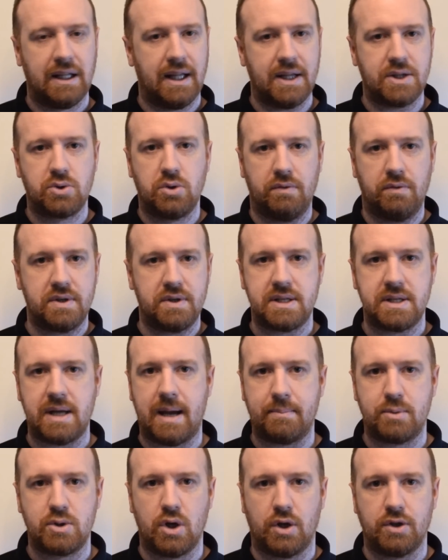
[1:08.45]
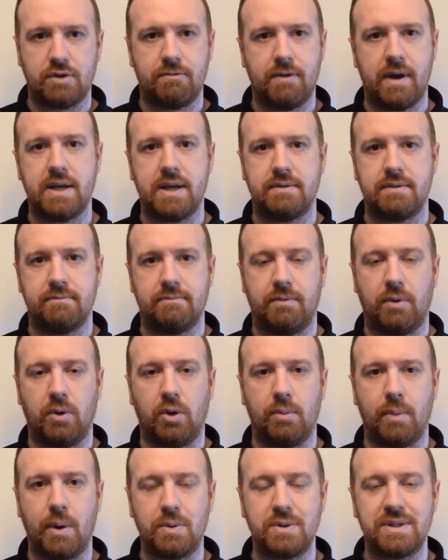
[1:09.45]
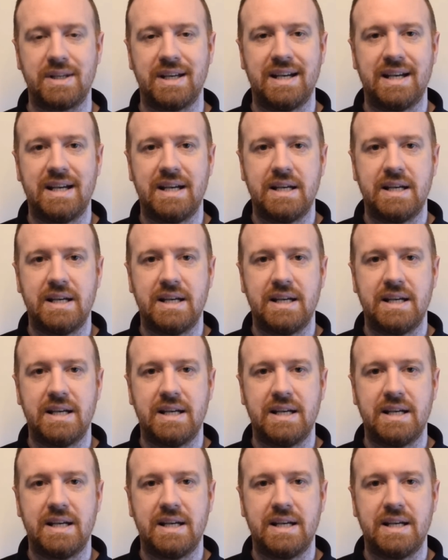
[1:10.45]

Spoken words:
Let's cover snapshots first and foremost.